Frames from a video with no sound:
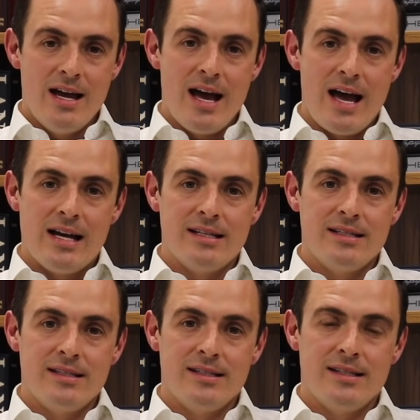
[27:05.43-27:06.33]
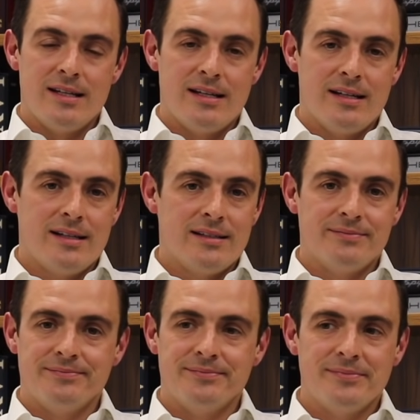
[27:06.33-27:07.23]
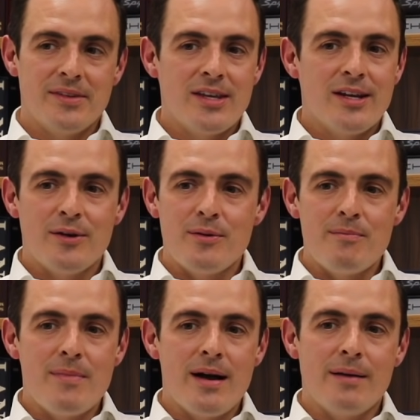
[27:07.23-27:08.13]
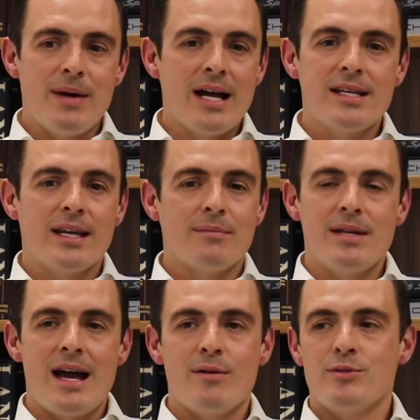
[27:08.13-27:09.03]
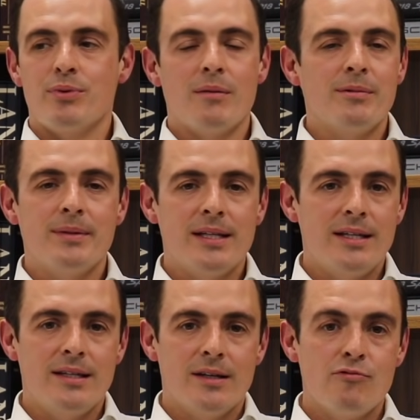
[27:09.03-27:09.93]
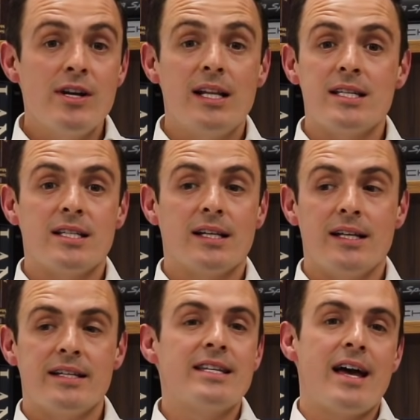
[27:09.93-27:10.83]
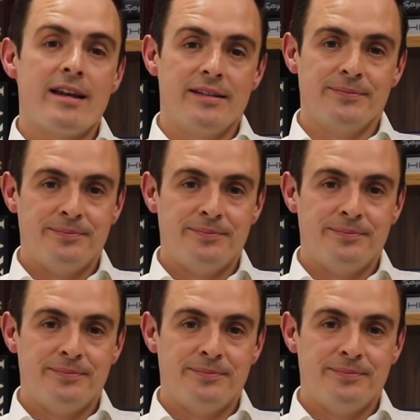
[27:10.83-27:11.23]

And, you know, my handicap now is probably realistically a 10.